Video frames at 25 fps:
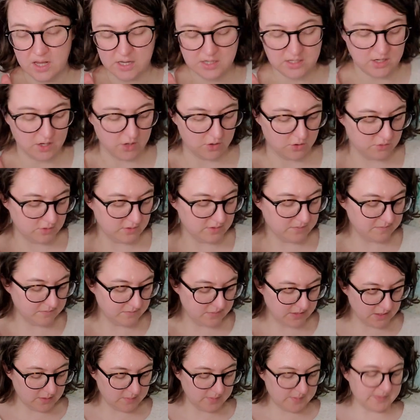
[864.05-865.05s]
Unknown.
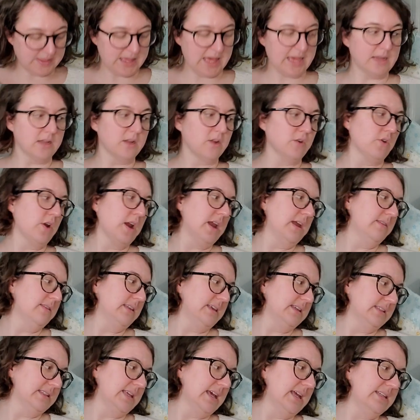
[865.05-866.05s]
It'll be black and gray.
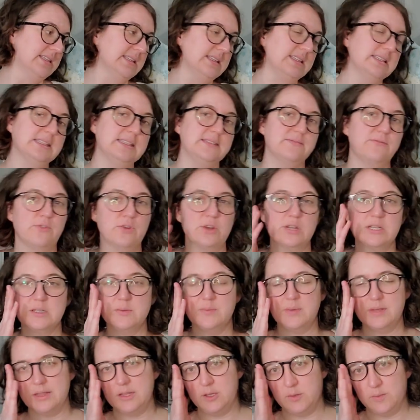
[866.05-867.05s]
The intent is for it
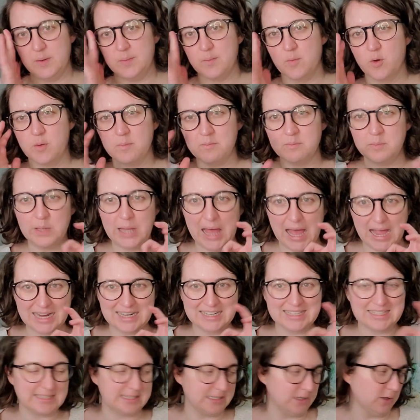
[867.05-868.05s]
to be a little bit more
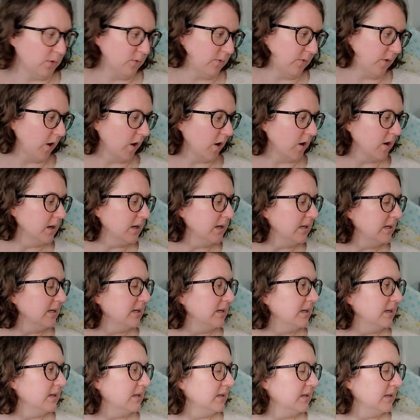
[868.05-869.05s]
black silver
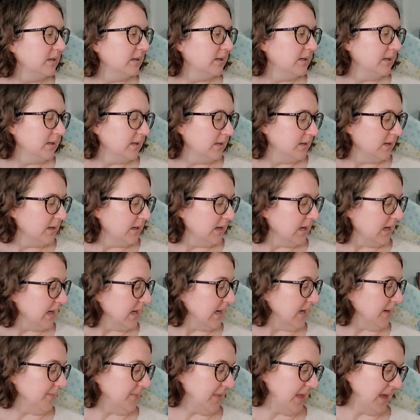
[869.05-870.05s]

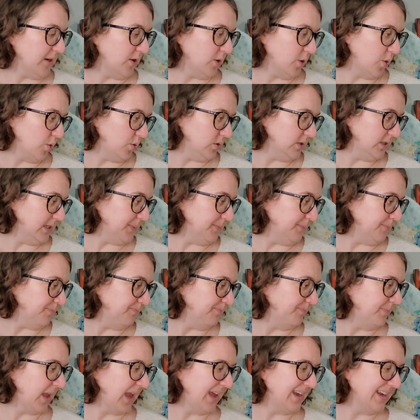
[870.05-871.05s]
um, than gold.
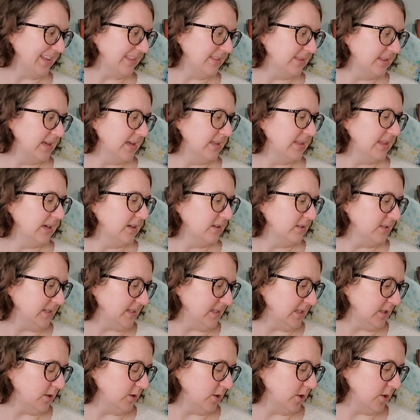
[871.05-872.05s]
And I think that'll
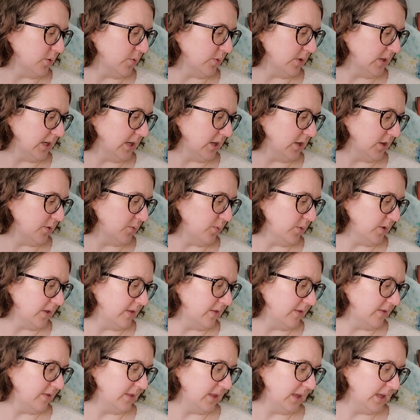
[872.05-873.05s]
still look really good
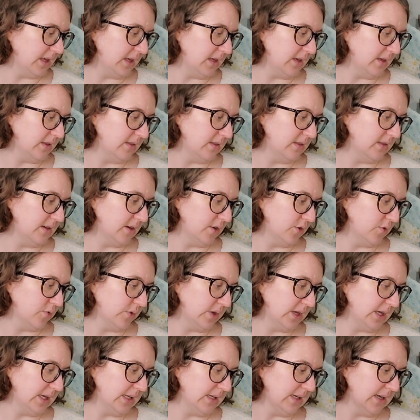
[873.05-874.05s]
with the the
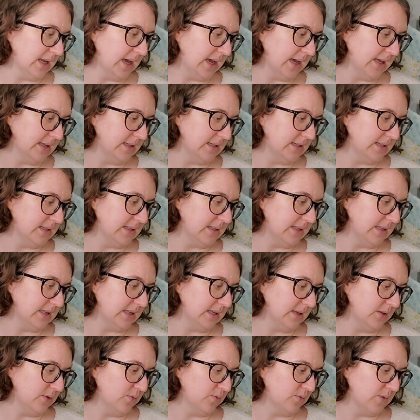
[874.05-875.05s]
green and
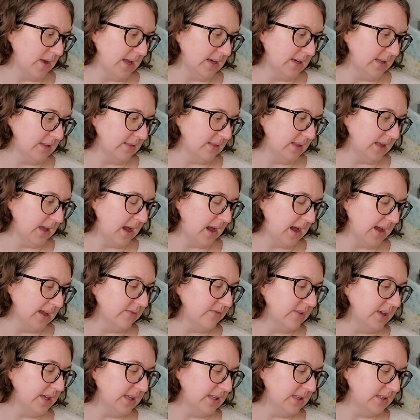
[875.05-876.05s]
the red and the
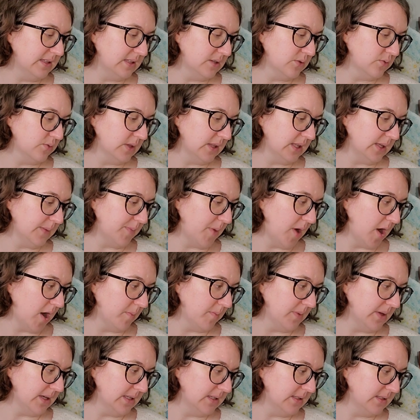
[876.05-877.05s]
ivy to really
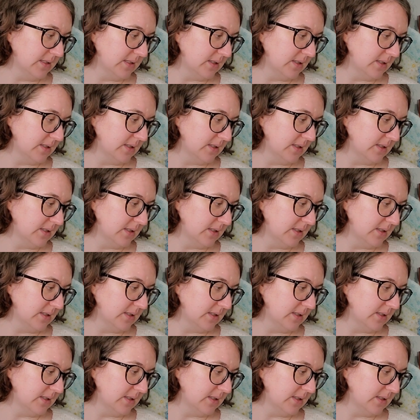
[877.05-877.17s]
pop it.